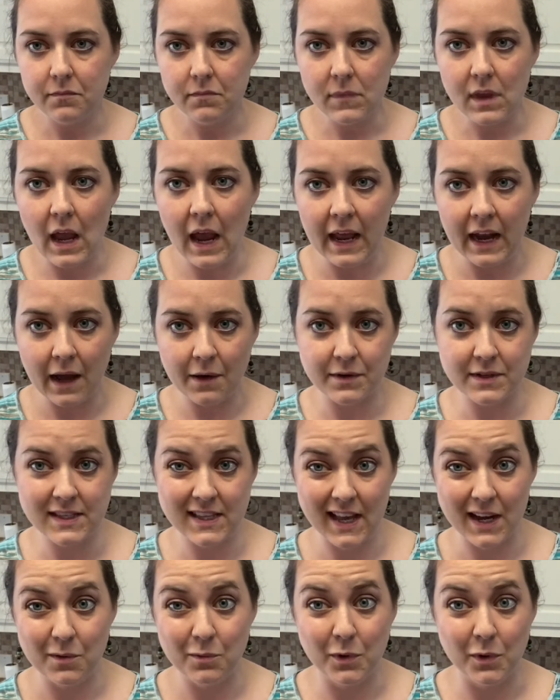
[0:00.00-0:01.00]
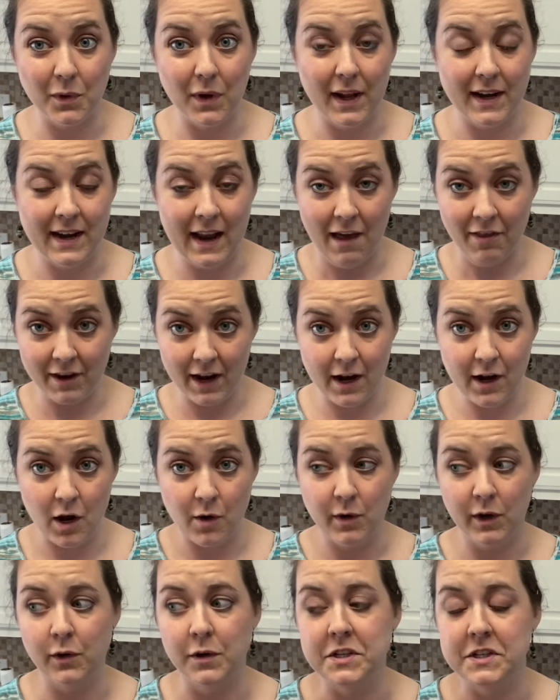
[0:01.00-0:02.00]
And I was like, well, now that I know we're
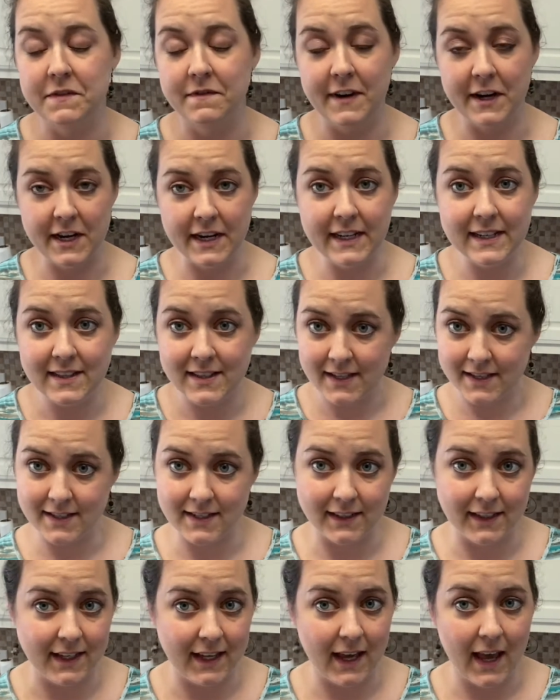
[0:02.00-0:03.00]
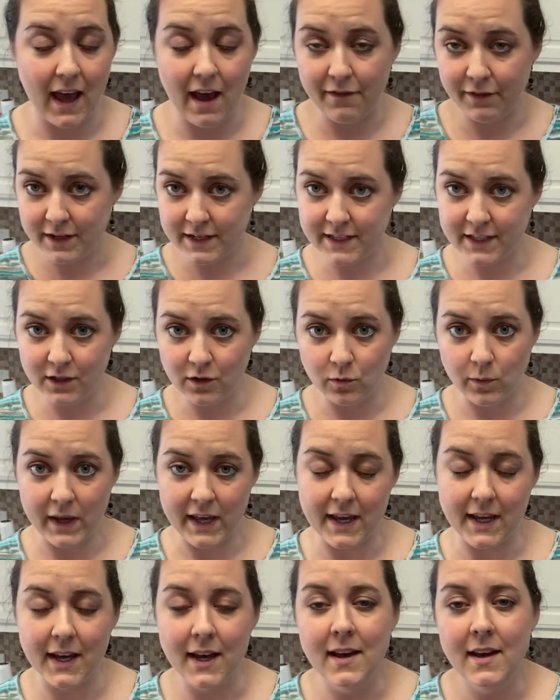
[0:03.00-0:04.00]
going to very consistently every single
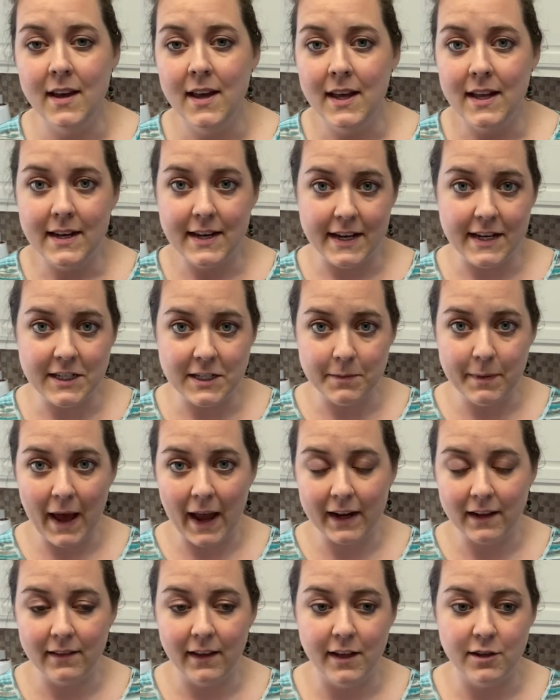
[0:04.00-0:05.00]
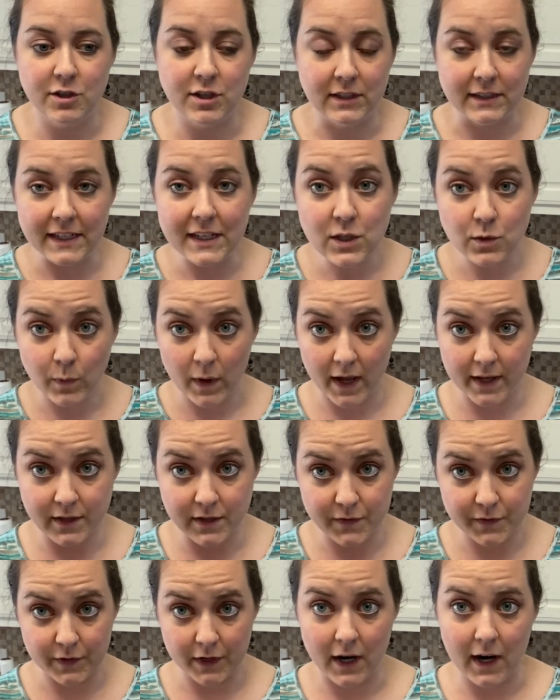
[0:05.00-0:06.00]
week need to pack a lunch at least once
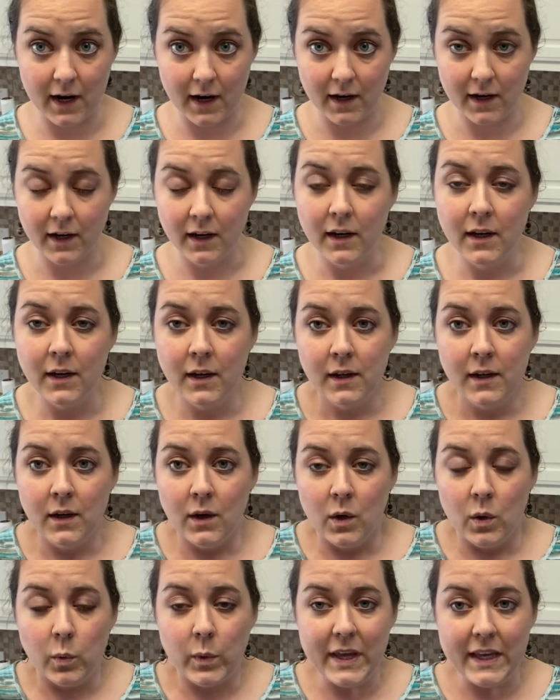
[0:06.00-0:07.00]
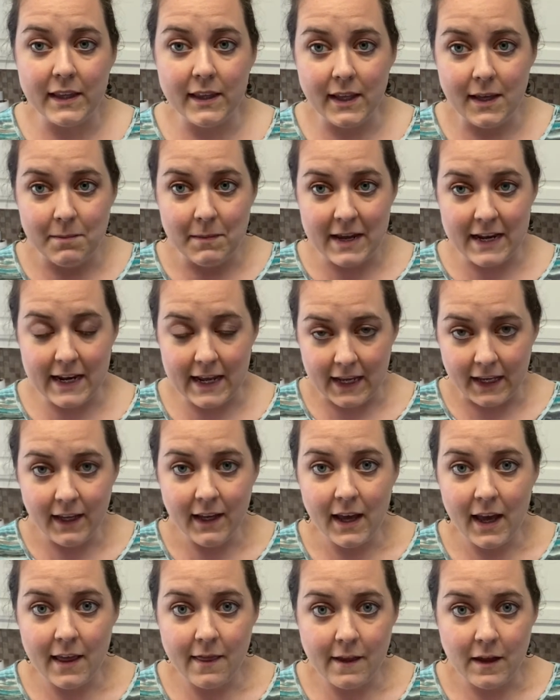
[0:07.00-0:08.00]
for our weekly meeting,
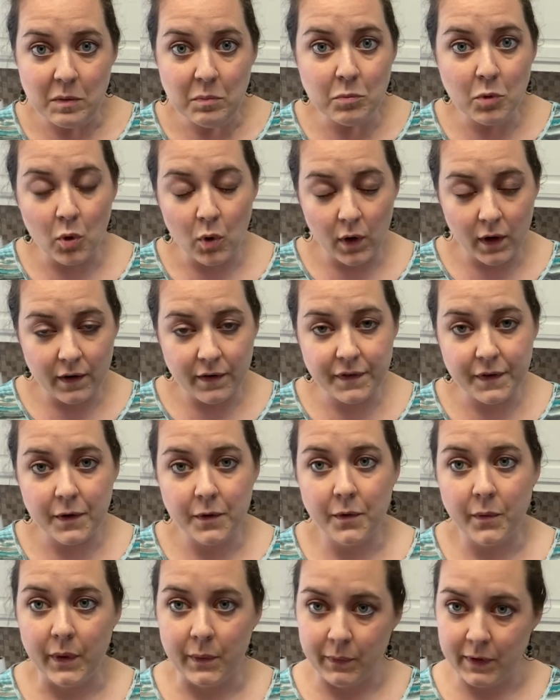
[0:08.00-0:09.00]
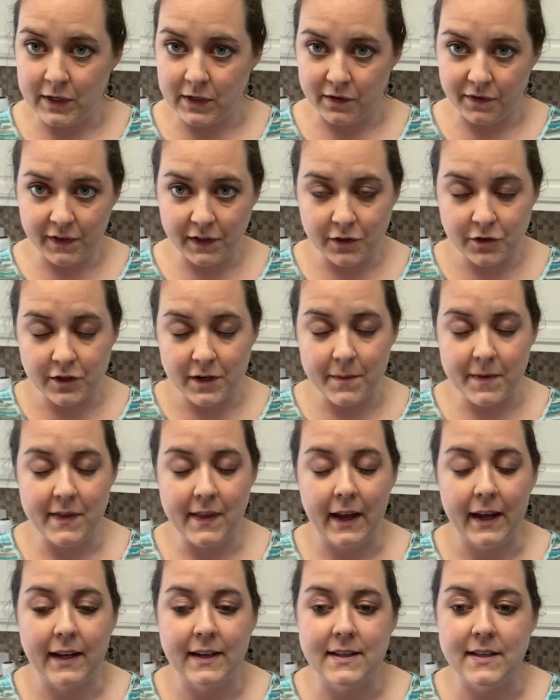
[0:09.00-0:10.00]
and then more for when we do field trips and
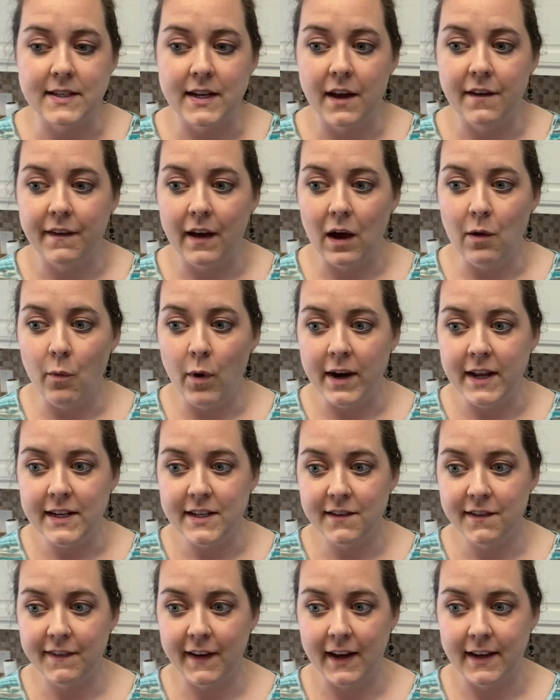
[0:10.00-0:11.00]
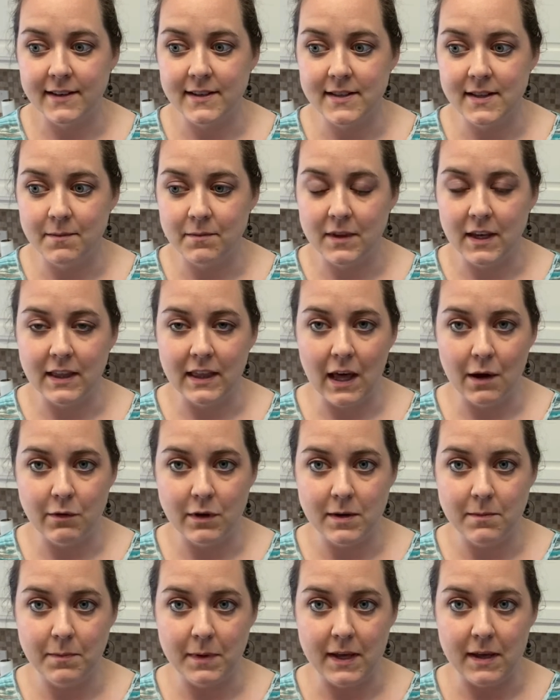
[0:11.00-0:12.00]
that kind of stuff, I wanted to find something that
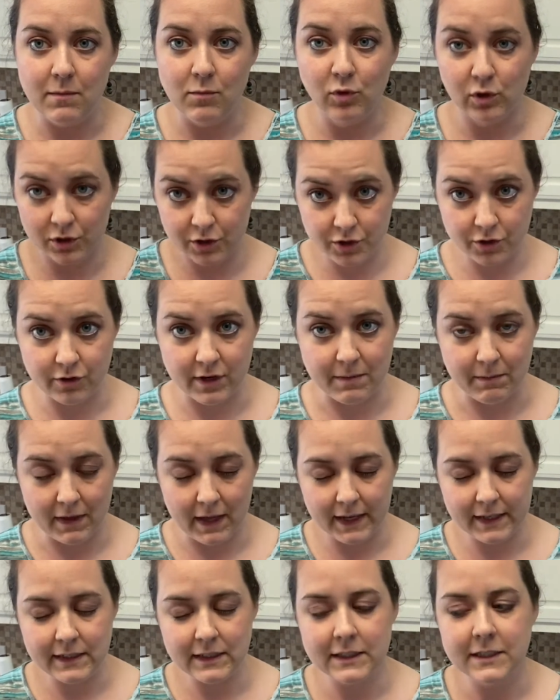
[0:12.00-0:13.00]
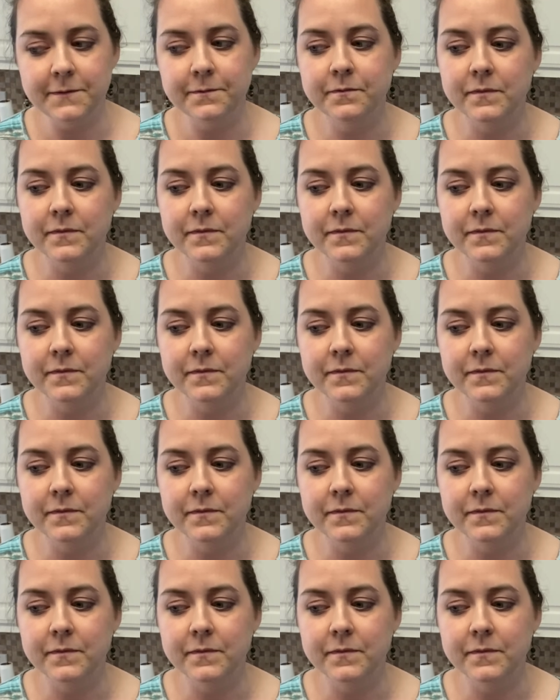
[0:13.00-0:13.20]
would be more streamlined.